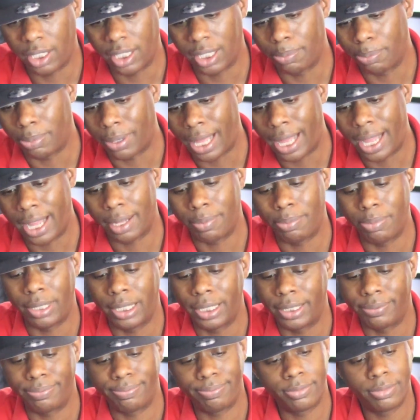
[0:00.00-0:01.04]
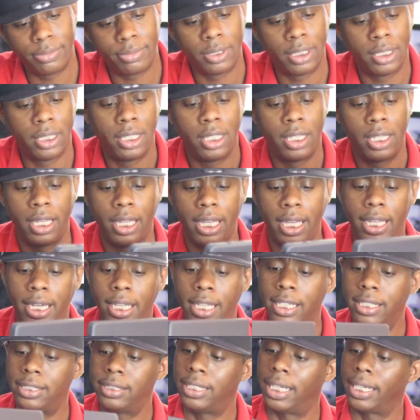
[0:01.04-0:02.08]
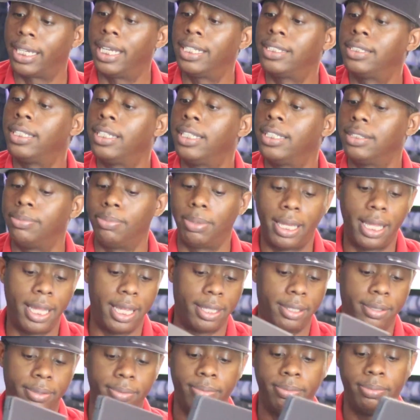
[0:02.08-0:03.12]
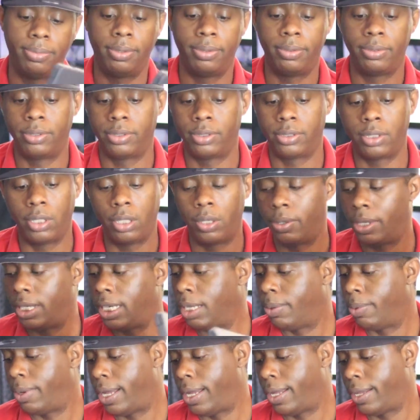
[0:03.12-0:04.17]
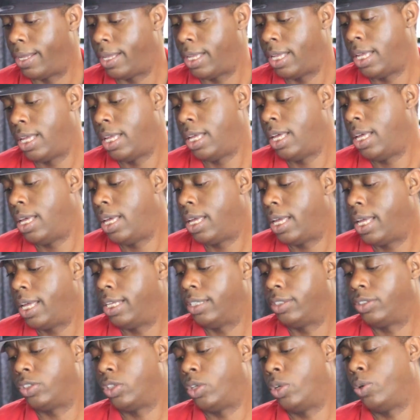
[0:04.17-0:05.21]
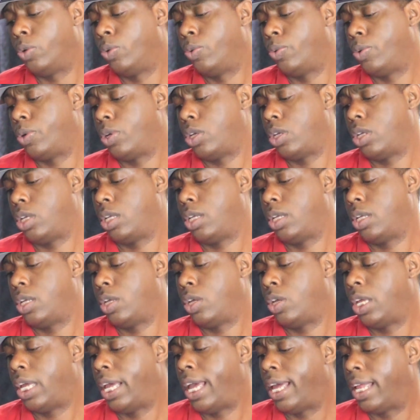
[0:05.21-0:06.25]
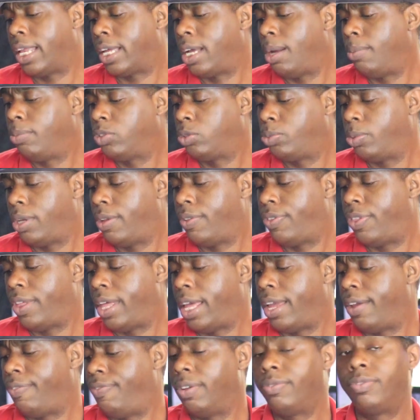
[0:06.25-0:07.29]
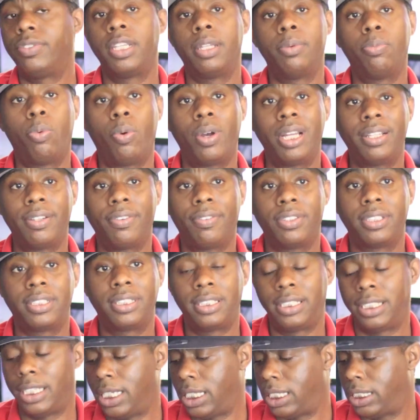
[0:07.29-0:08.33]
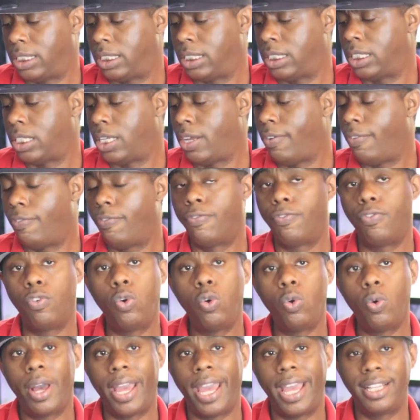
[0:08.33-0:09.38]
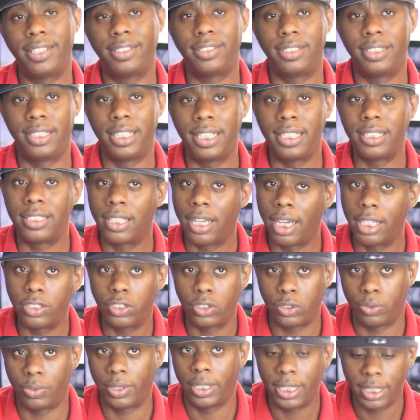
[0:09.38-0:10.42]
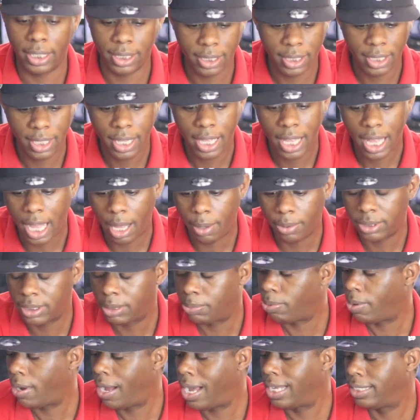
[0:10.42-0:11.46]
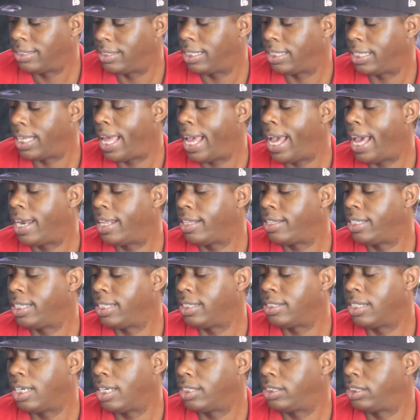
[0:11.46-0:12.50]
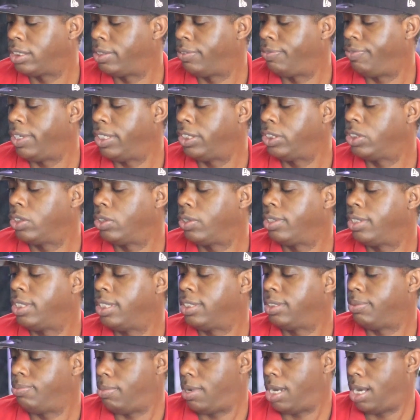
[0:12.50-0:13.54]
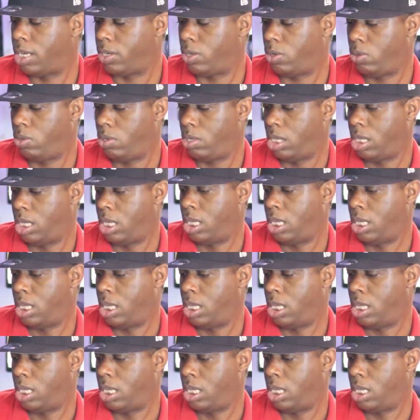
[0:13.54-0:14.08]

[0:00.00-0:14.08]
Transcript: look black, but it is, I guess it is black. So anyway, yeah, so it comes with a 15.6 full HD touchscreen. I was surprised that they added the touch feature in this model.